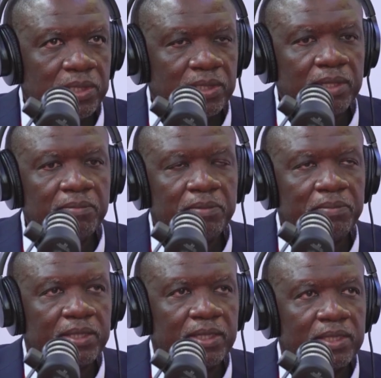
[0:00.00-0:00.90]
just
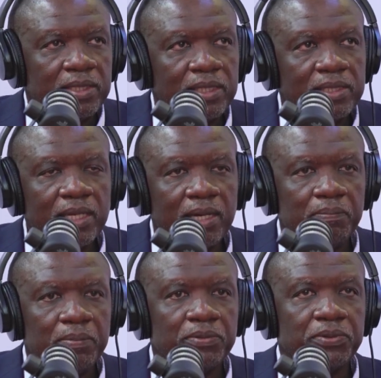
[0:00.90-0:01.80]
remember that the setting up
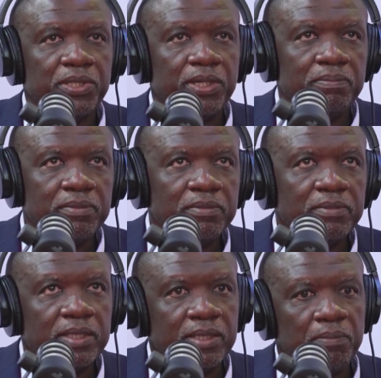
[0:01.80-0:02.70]
of TRIM,
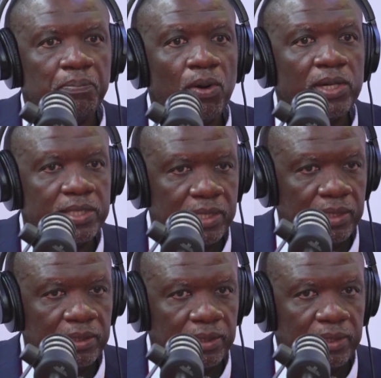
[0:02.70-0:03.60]
it's a
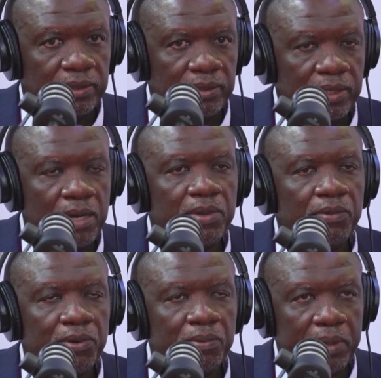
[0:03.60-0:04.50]
policy coming
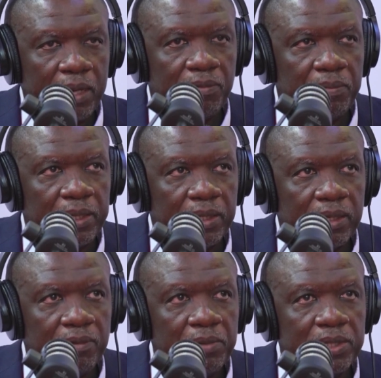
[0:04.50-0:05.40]
from government.
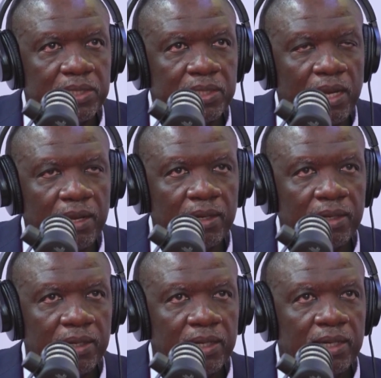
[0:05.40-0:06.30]
Government saying
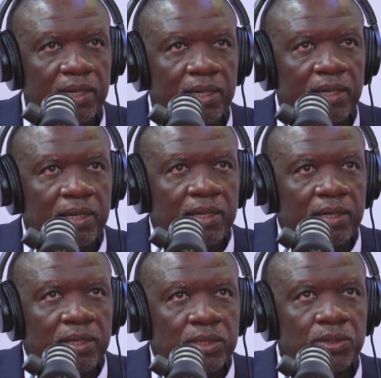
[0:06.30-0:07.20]

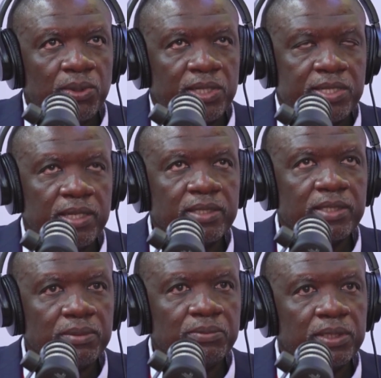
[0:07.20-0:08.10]
to assist
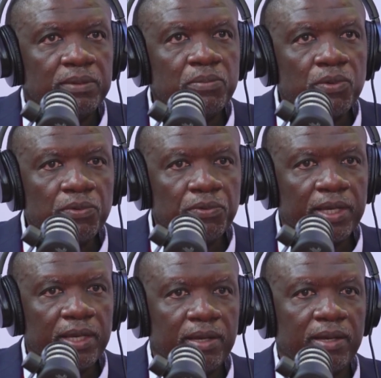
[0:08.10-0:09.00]
with
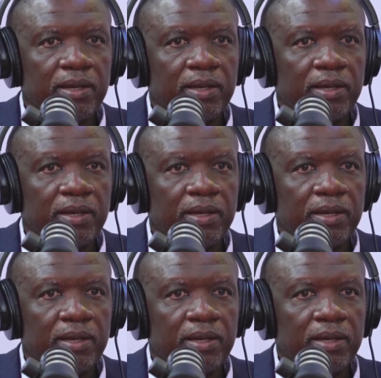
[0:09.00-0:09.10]
moving